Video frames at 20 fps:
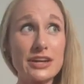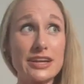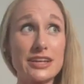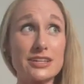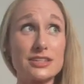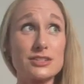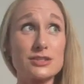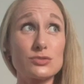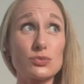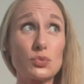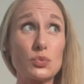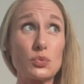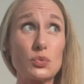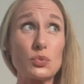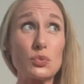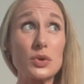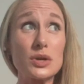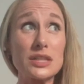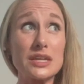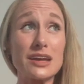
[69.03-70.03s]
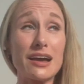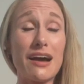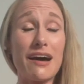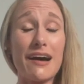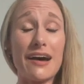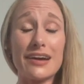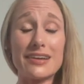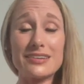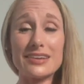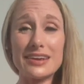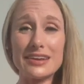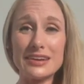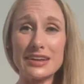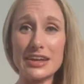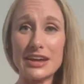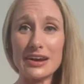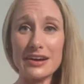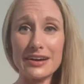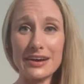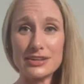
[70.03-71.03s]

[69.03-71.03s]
It's really hot in here.